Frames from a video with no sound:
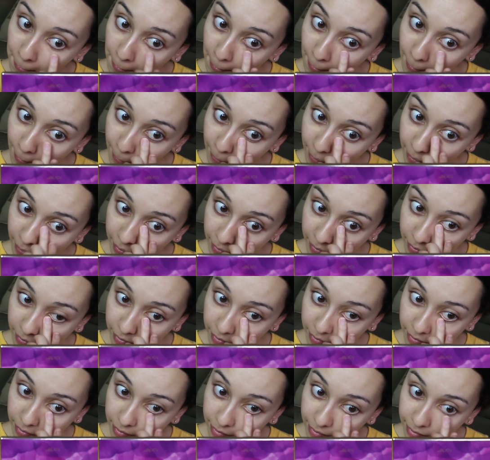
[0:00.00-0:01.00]
under eye
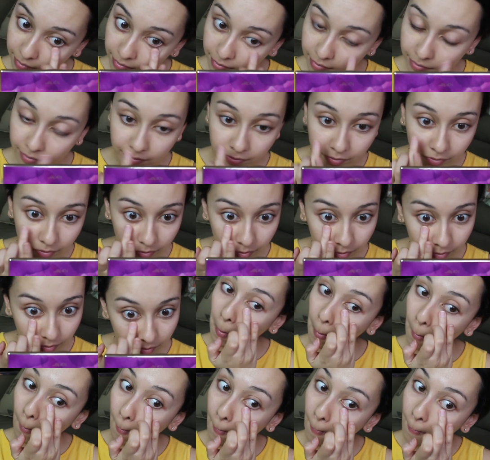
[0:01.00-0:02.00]
to kind of
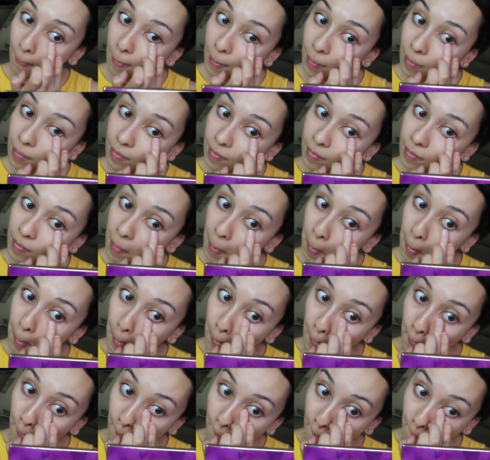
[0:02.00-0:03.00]
cancel out that
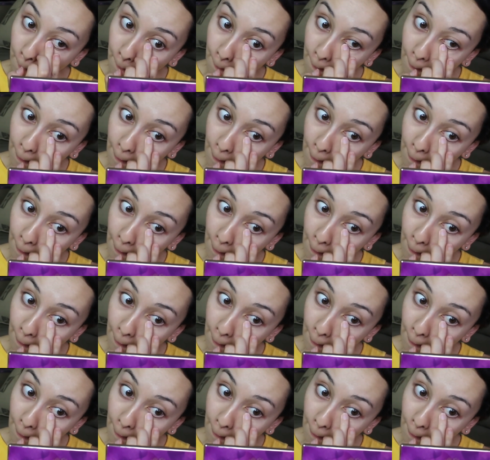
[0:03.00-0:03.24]
purpley